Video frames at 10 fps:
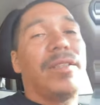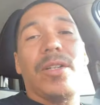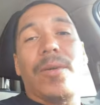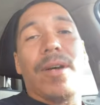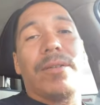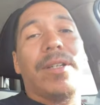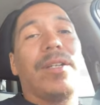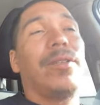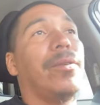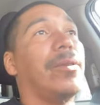Go out and
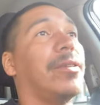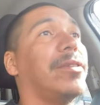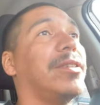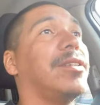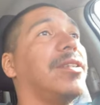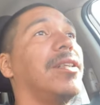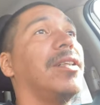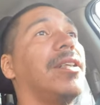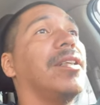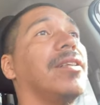get yours,
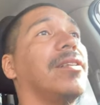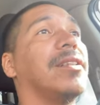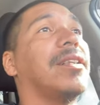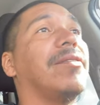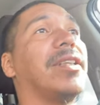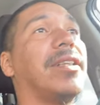and let's have a